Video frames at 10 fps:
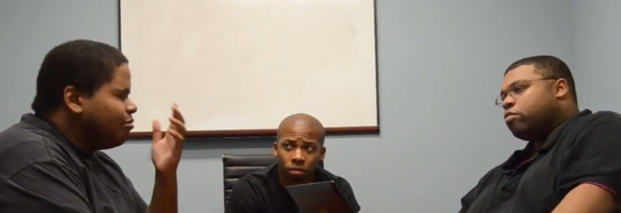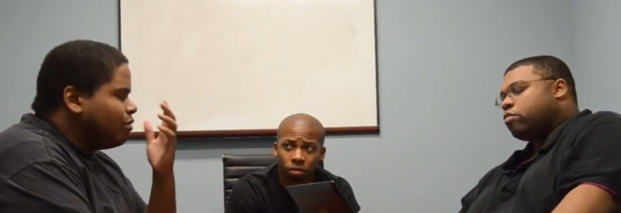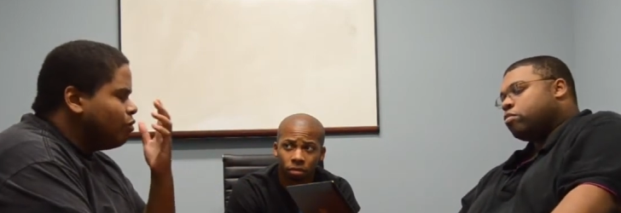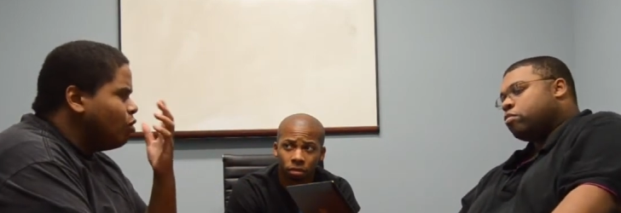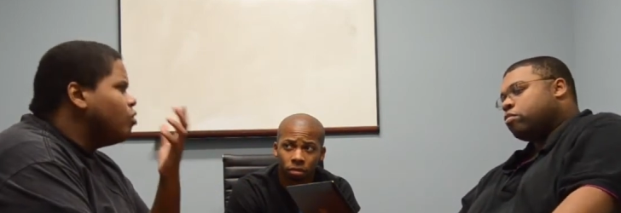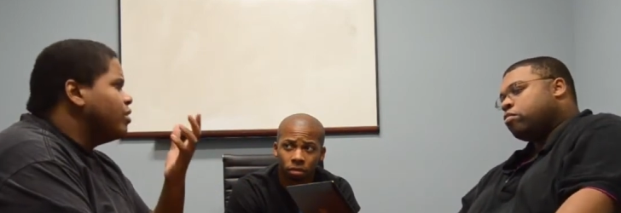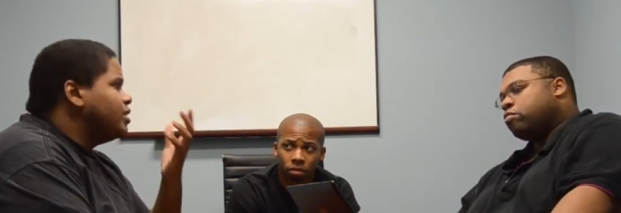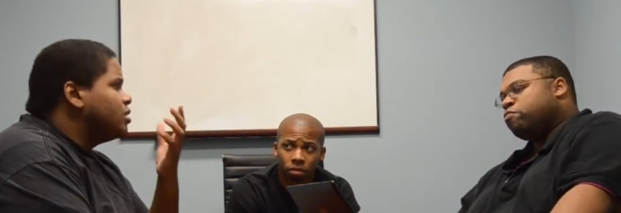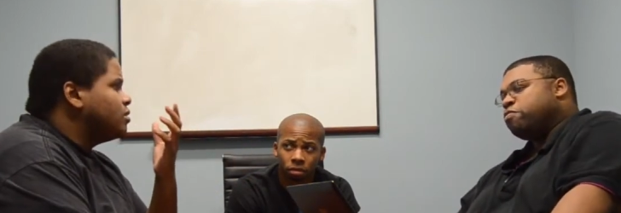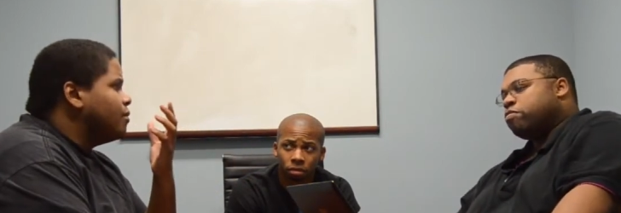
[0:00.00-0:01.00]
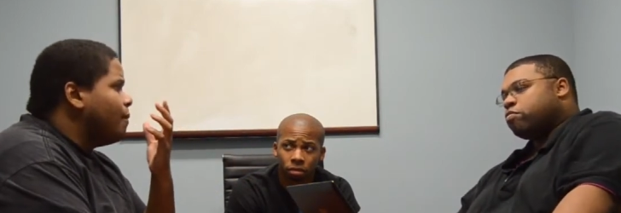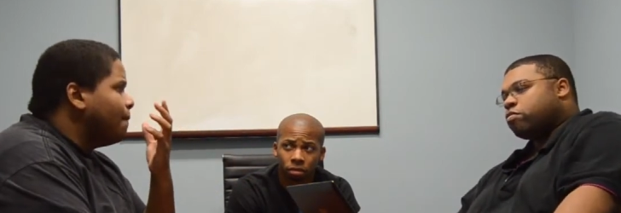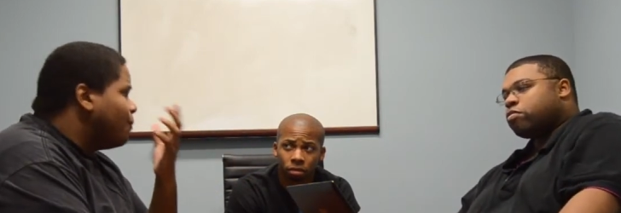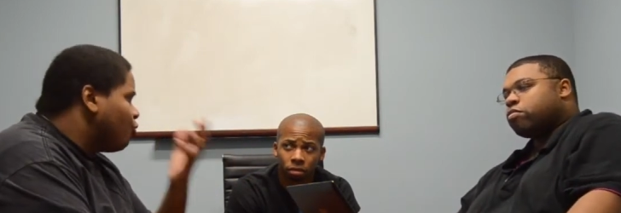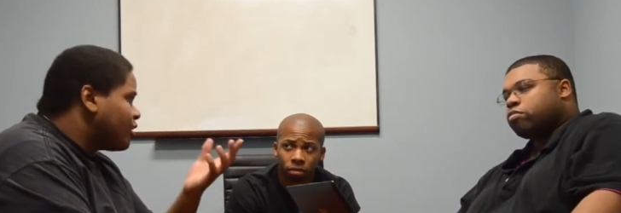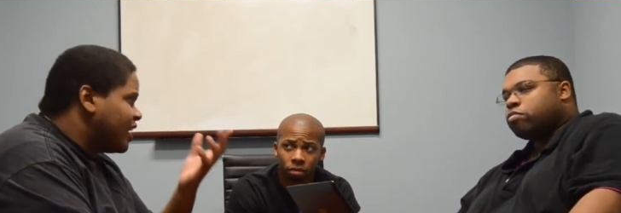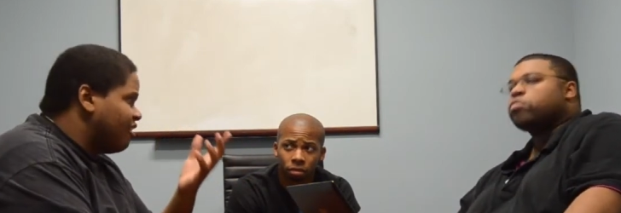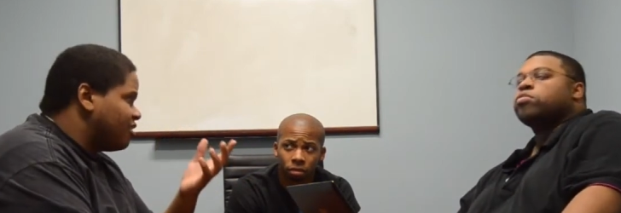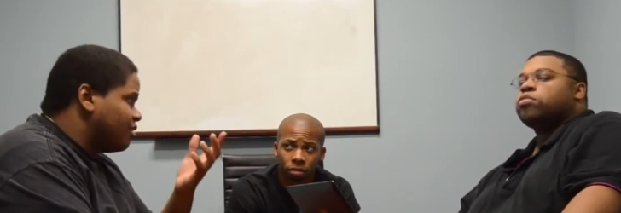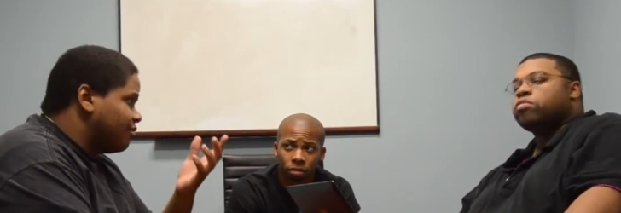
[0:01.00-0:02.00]
Speaker 1: one warrants more
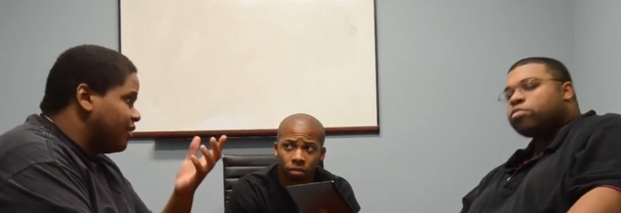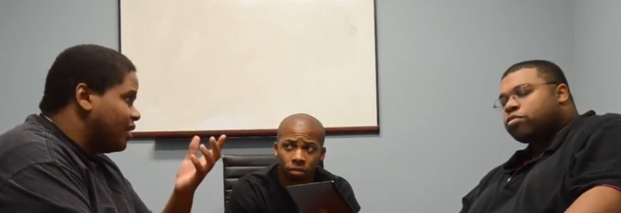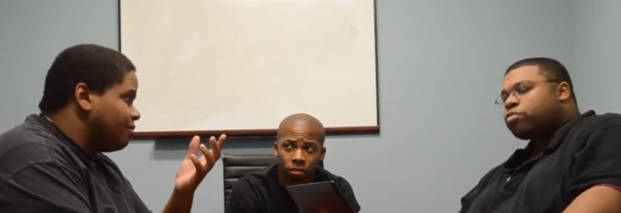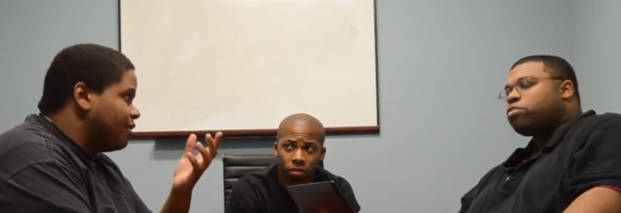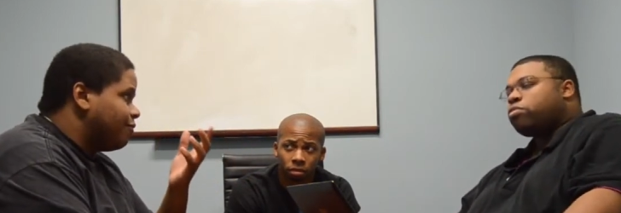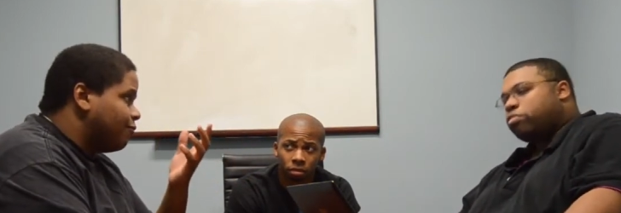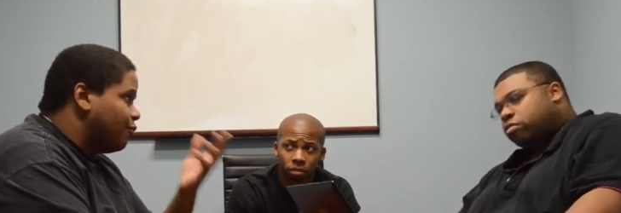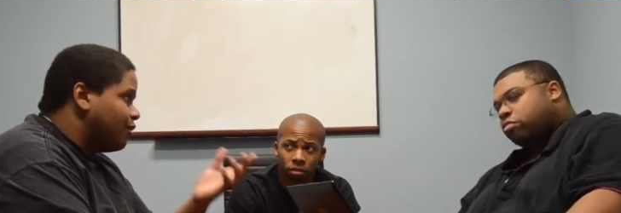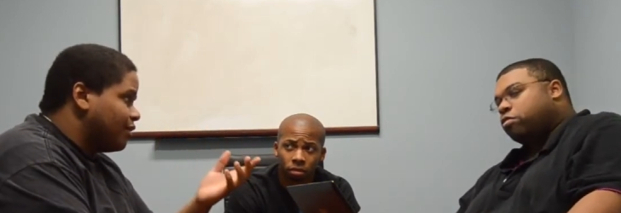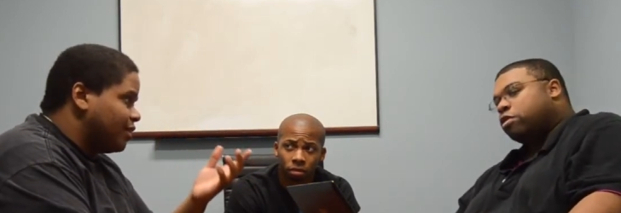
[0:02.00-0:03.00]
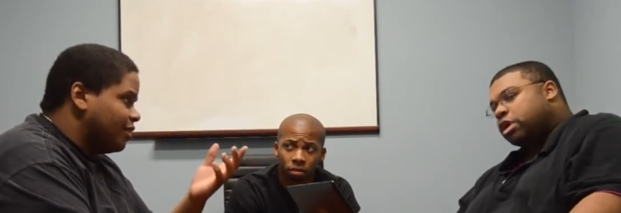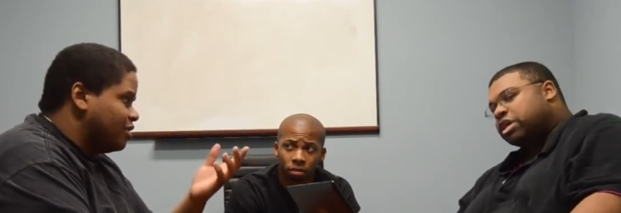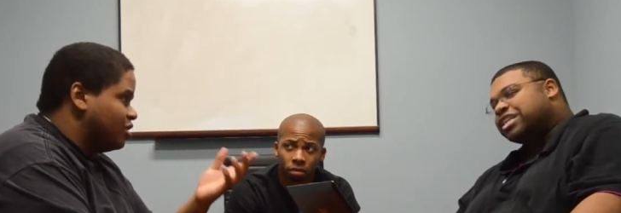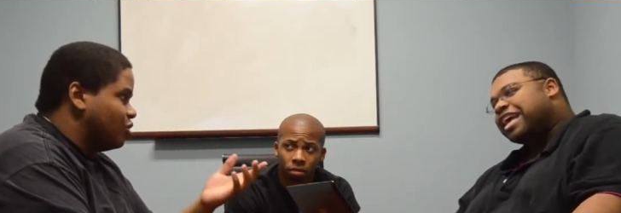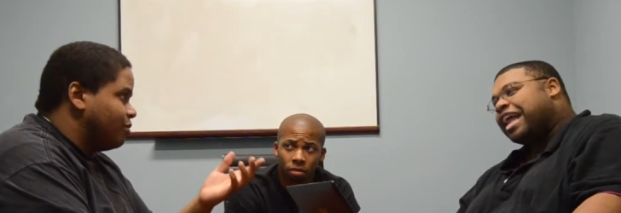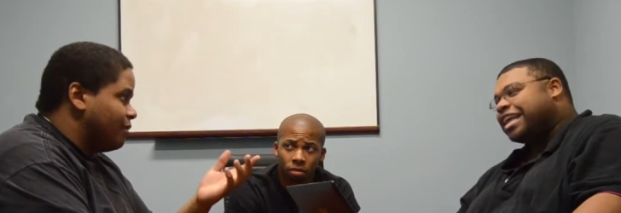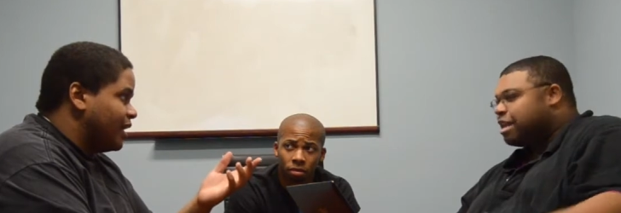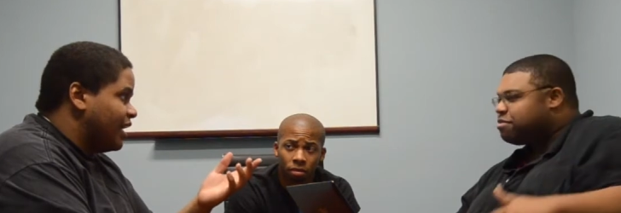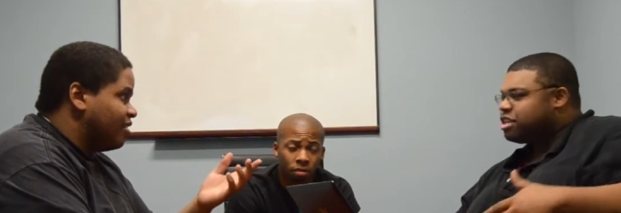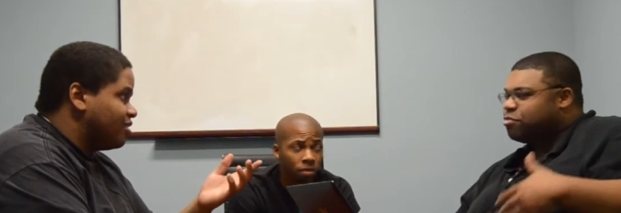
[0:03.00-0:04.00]
character development for because they got to
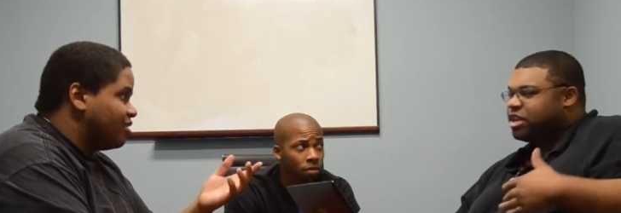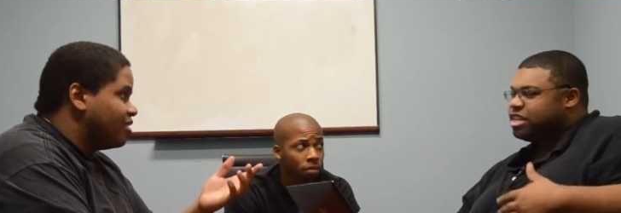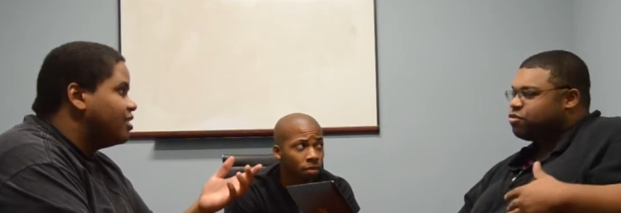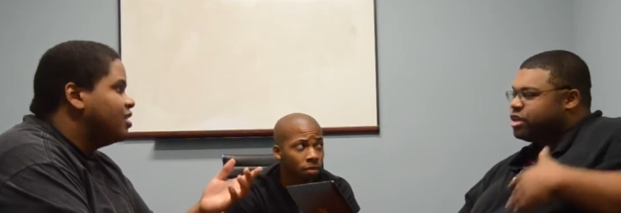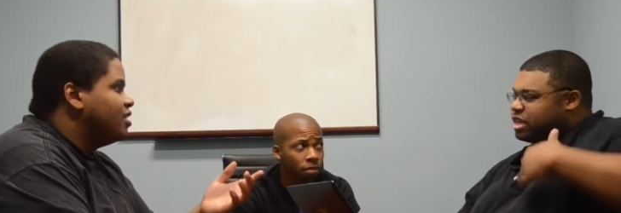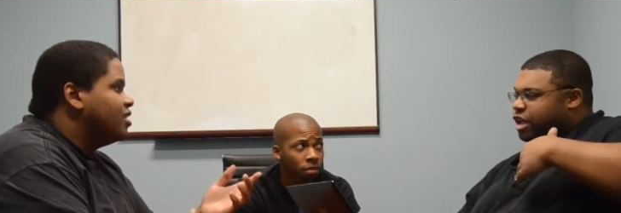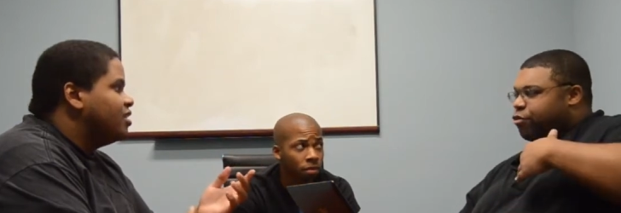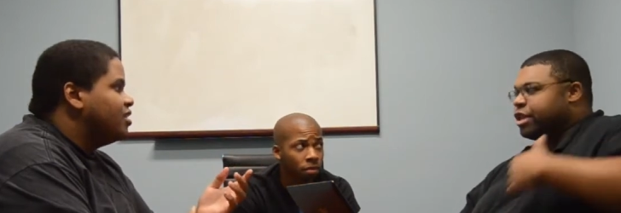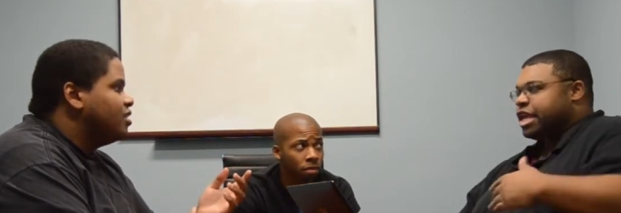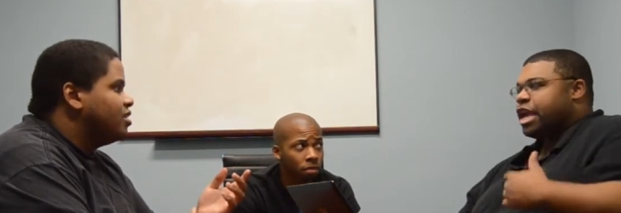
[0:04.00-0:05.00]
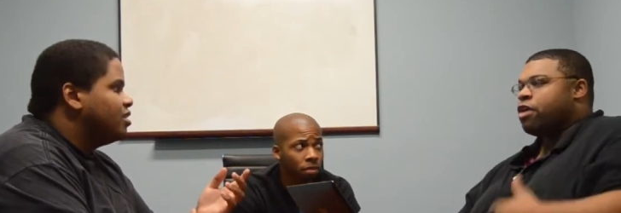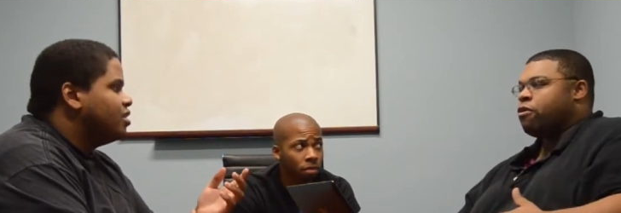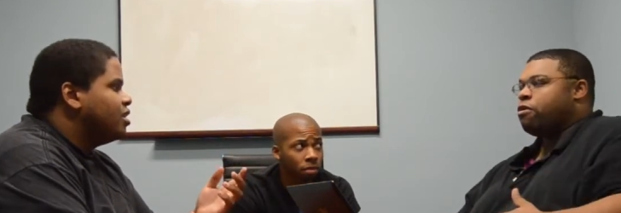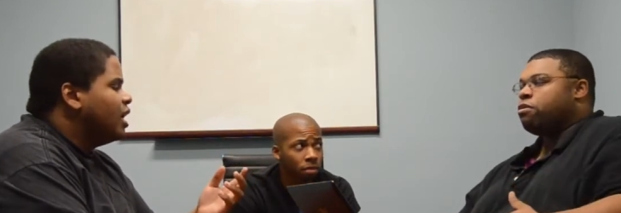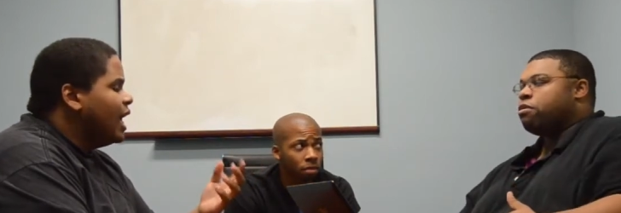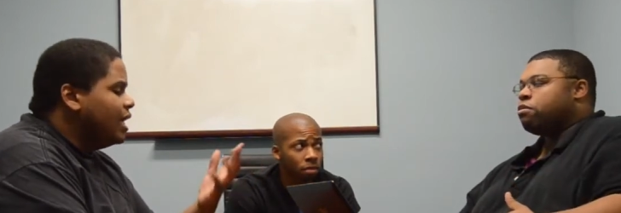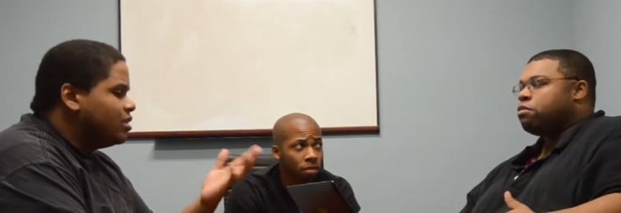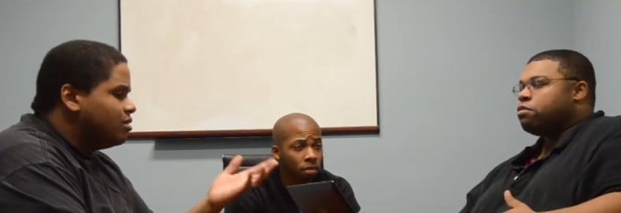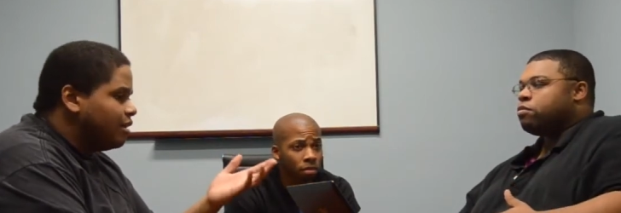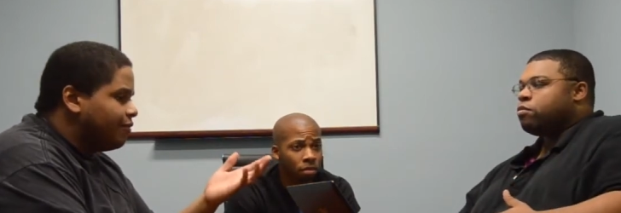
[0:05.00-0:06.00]
Speaker 2: get him to the place where he's like really a hero
Speaker 1: and
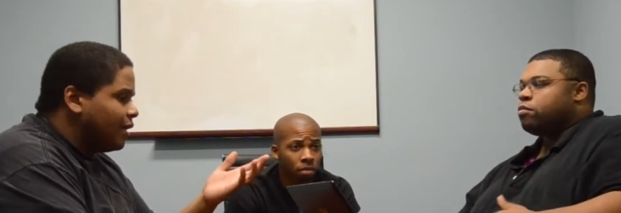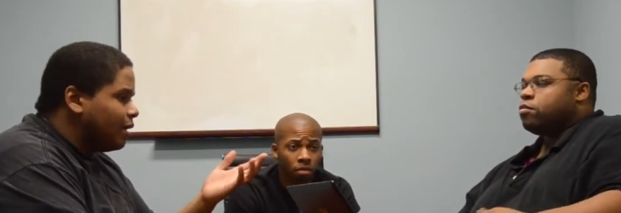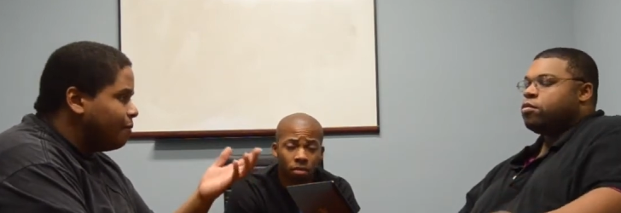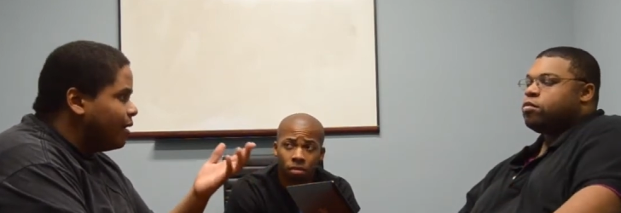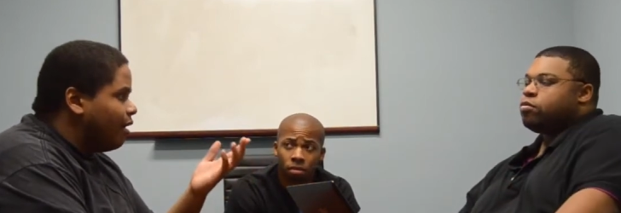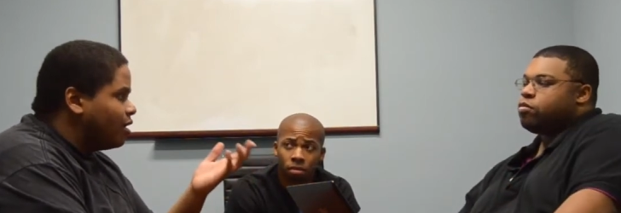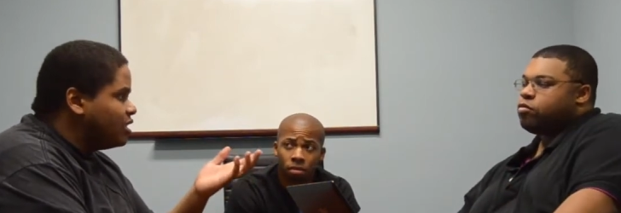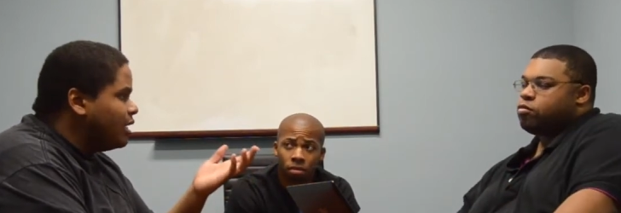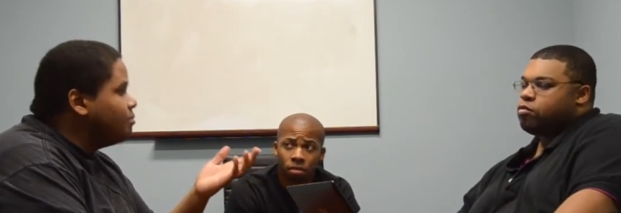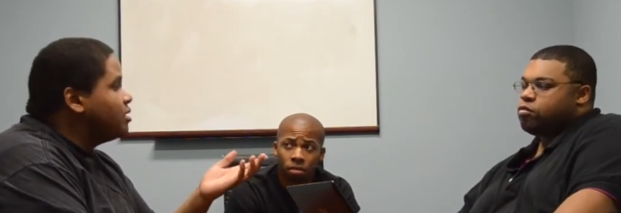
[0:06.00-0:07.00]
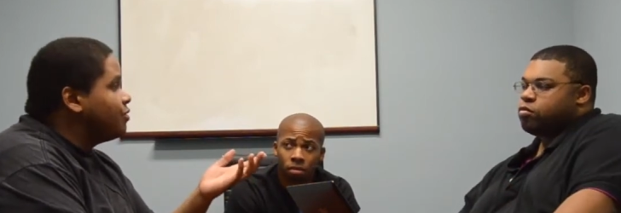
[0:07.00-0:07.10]
to develop an arch nemesis